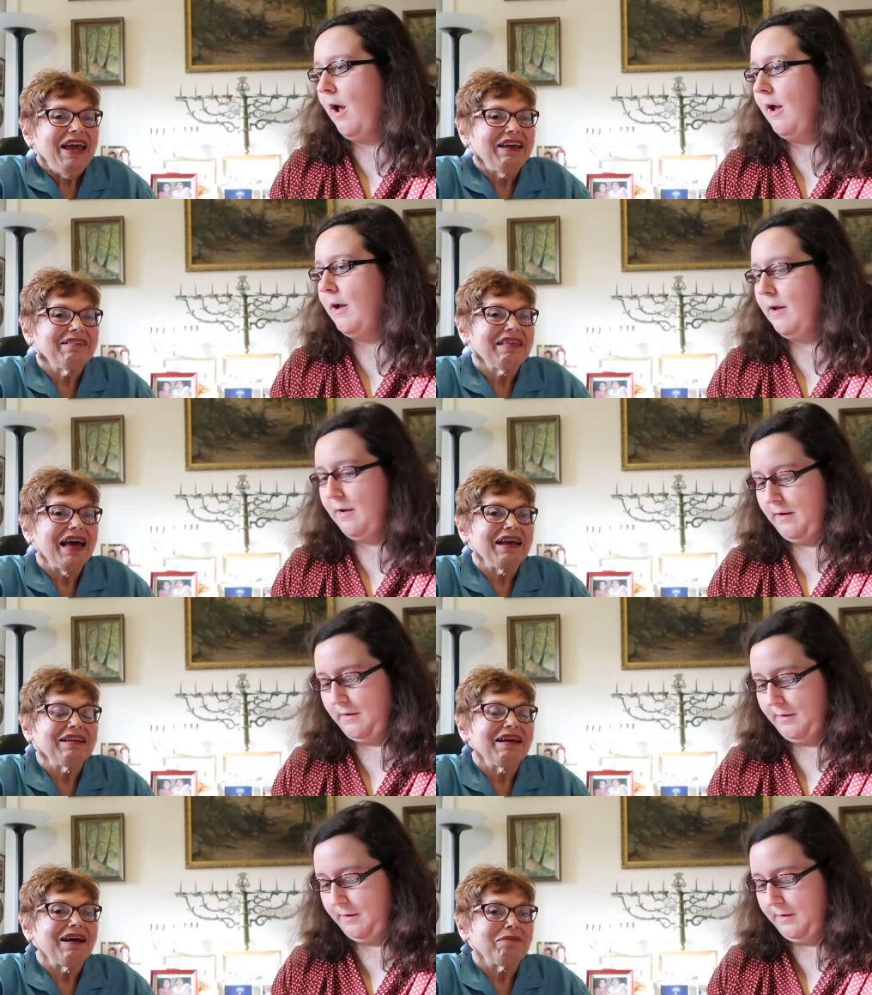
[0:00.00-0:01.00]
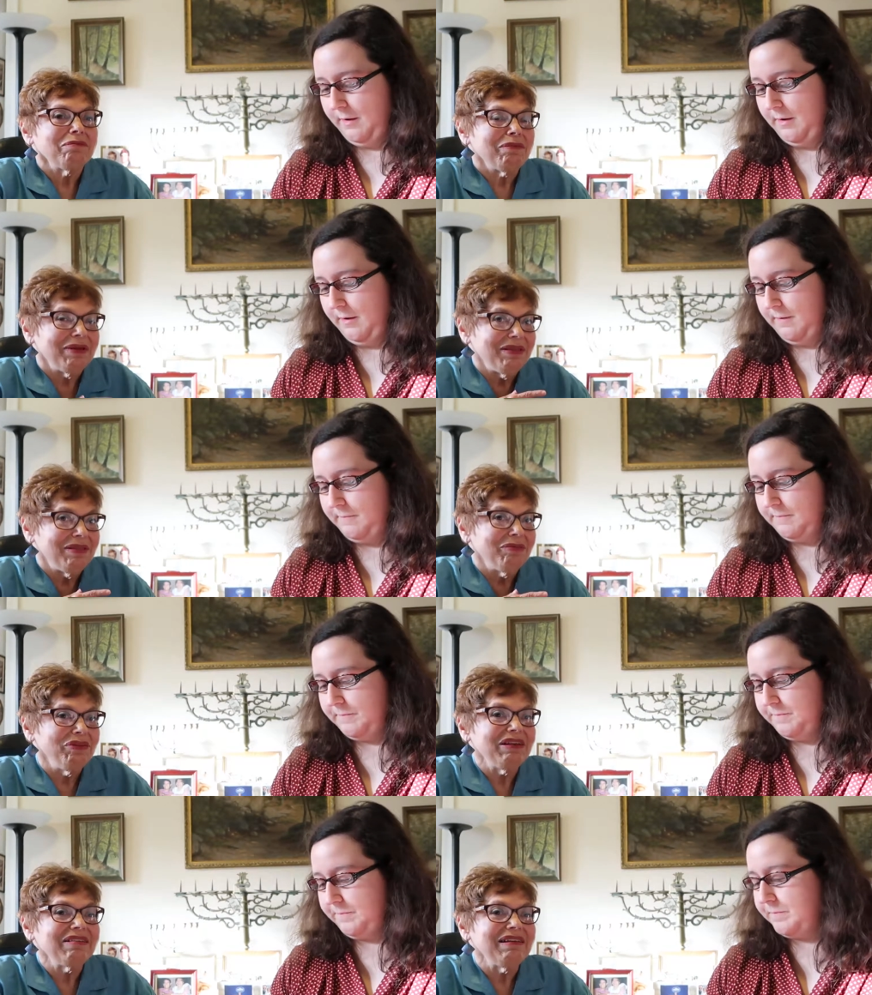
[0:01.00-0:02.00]
Speaker 1: is that um, the
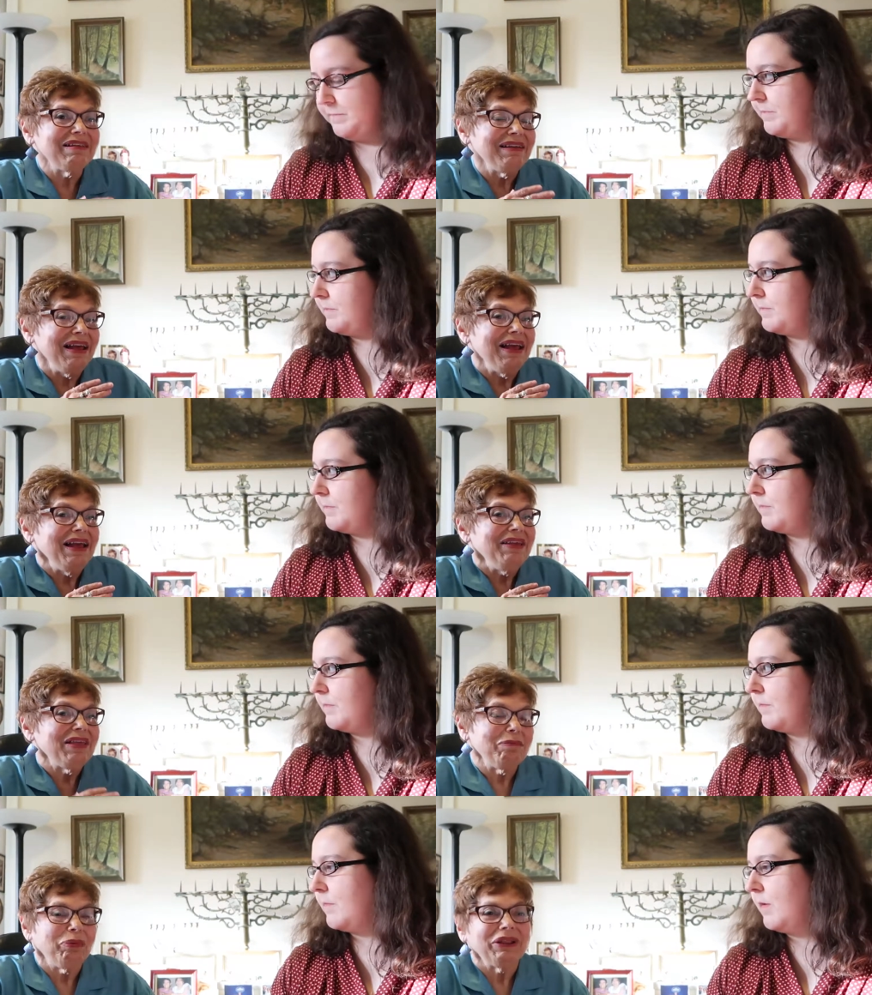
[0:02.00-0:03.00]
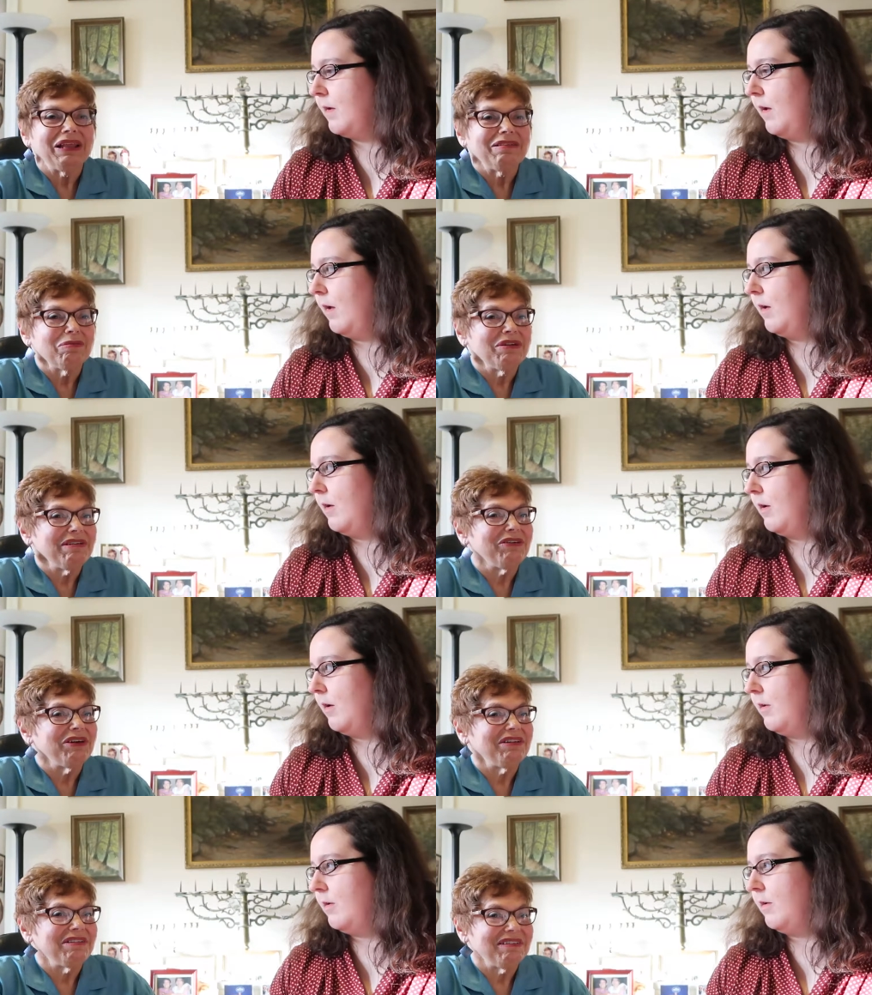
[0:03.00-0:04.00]
reason they put these
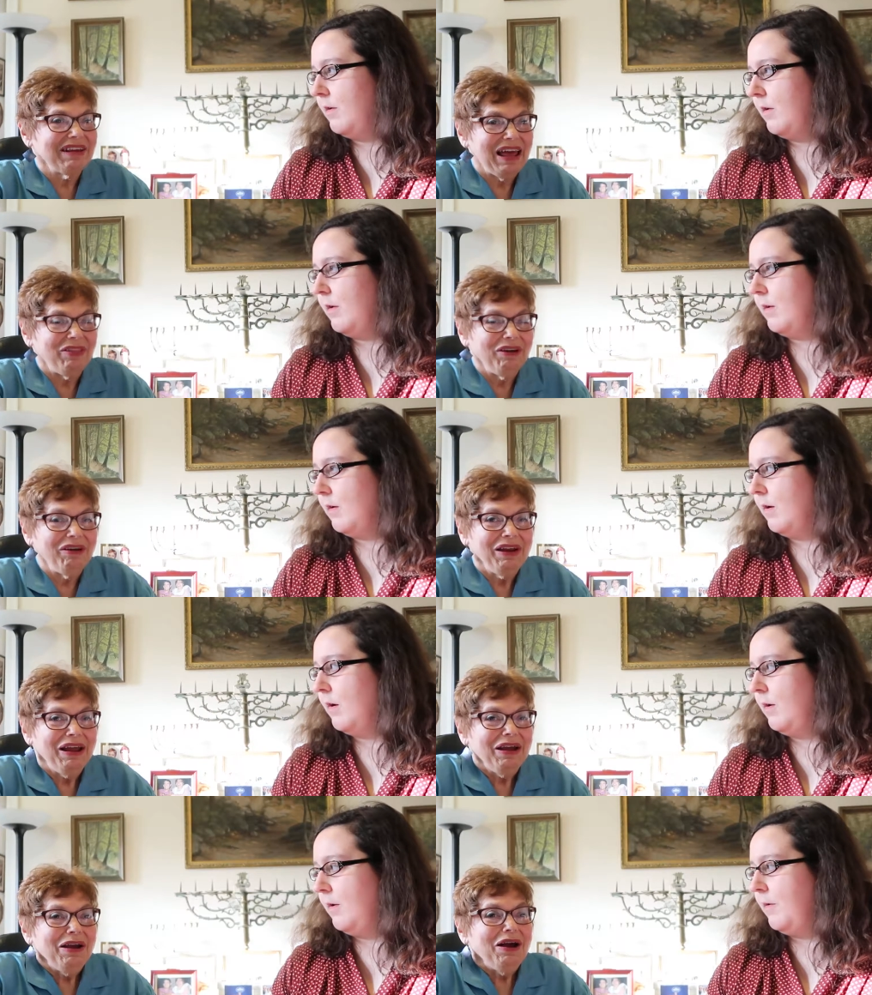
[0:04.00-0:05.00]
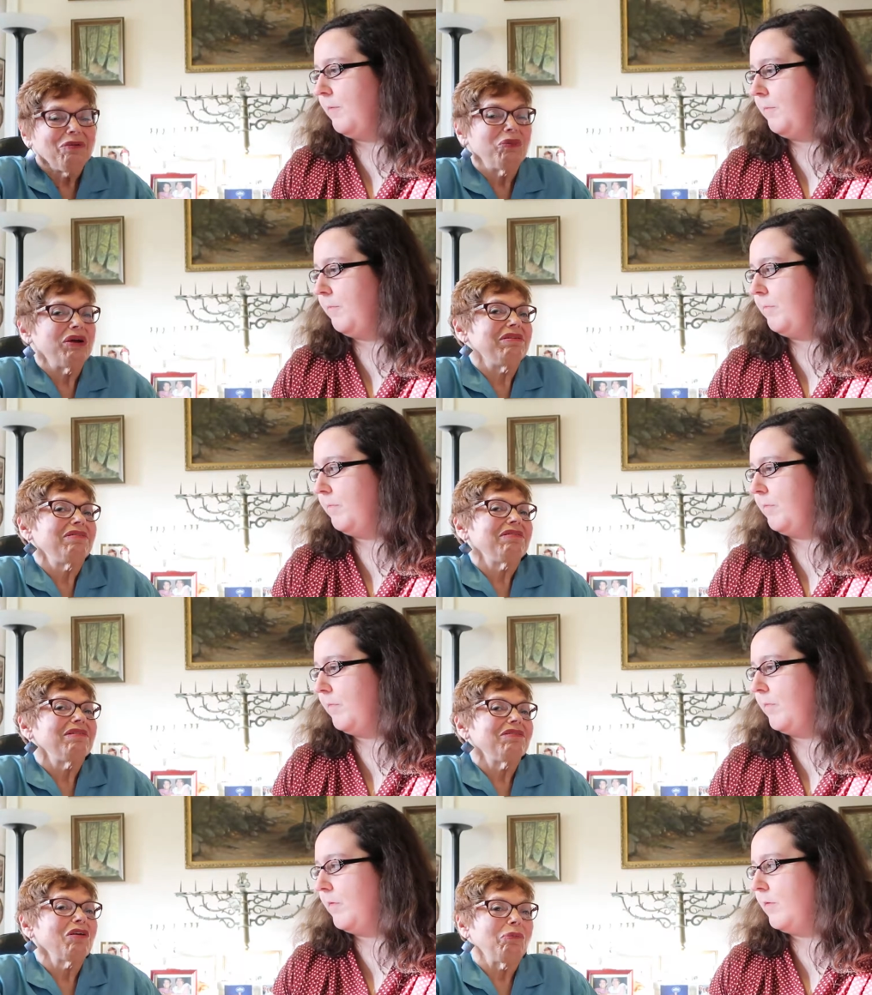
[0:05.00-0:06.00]
materials together was
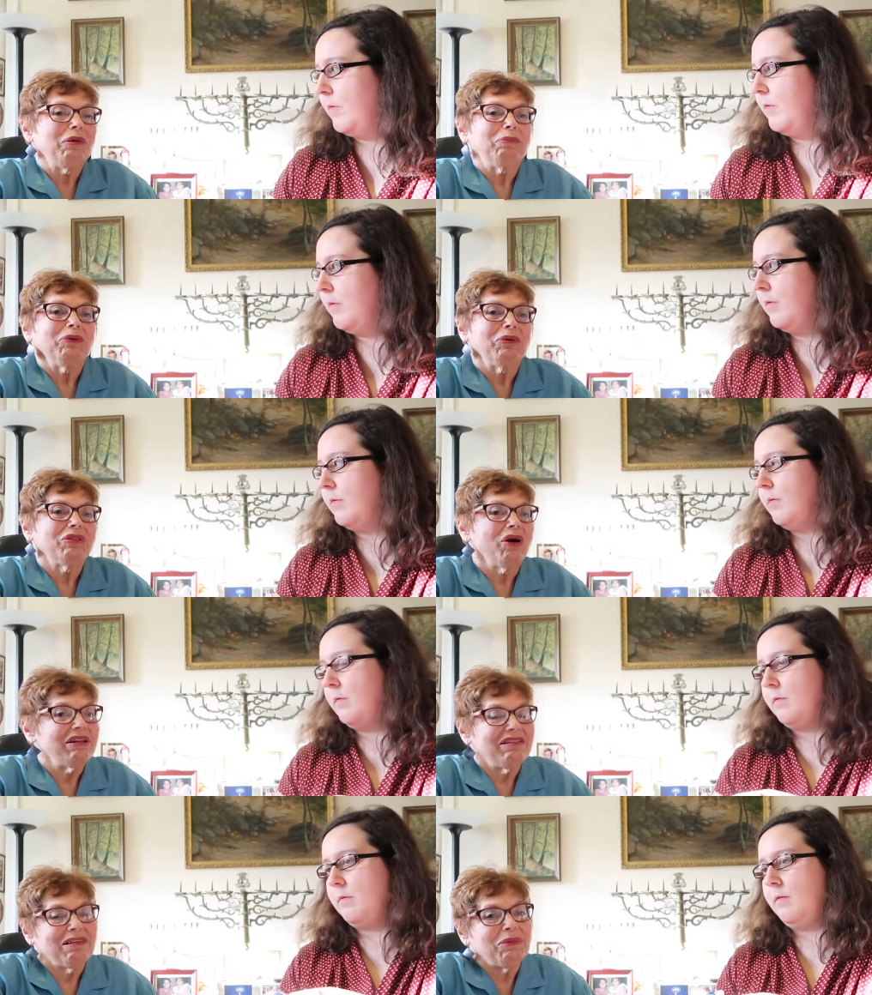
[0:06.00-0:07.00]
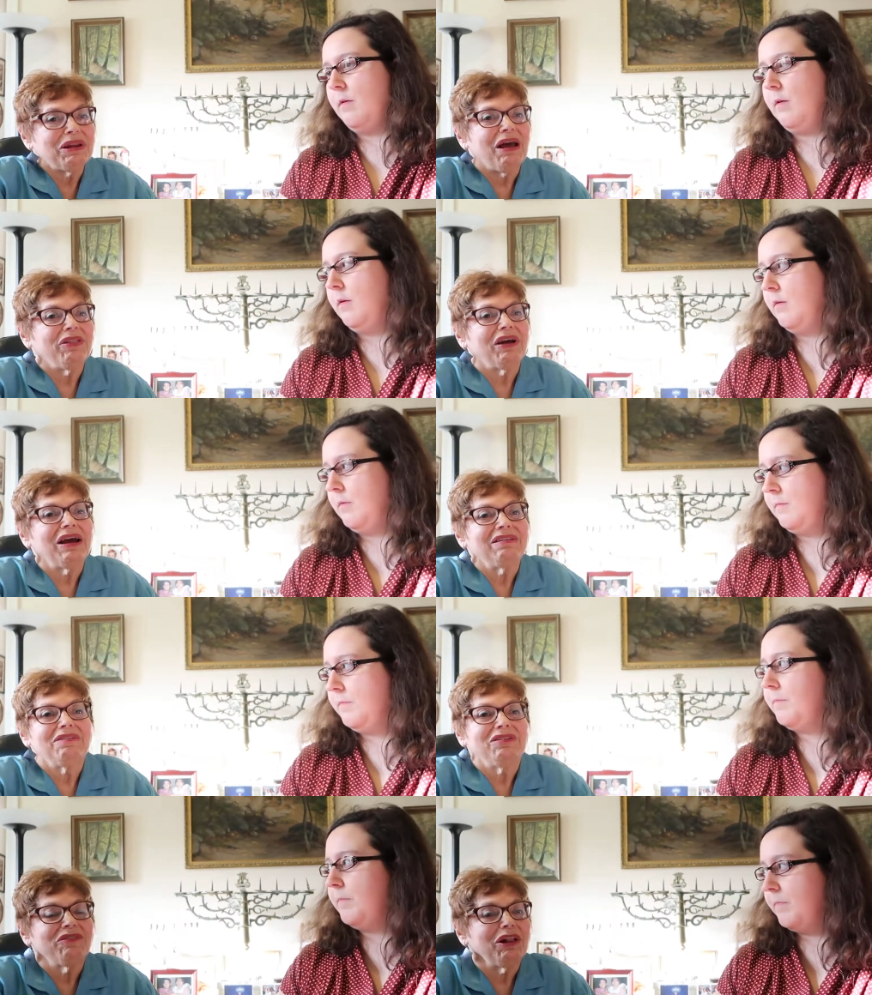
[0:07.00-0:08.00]
so people with autism and other kinds
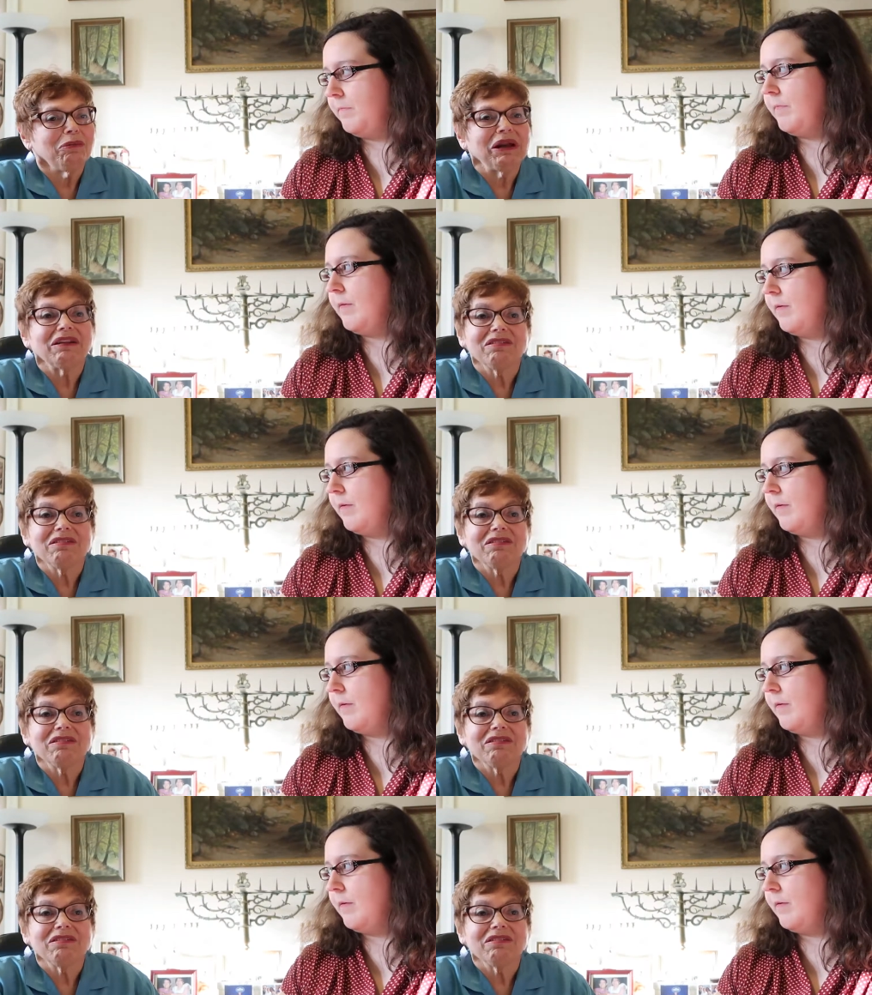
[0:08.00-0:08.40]
of developmental